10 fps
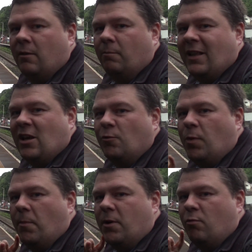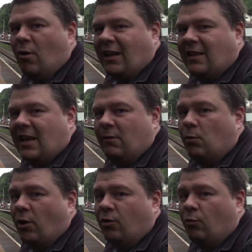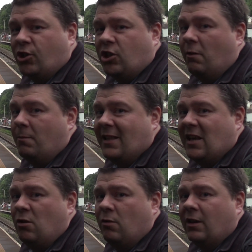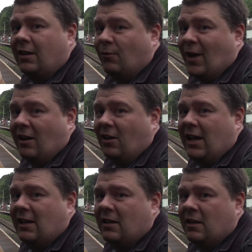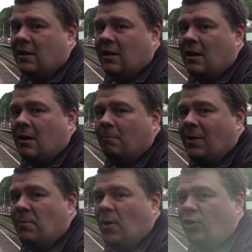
Video's popping up right here if you want to watch another video, give that a click. People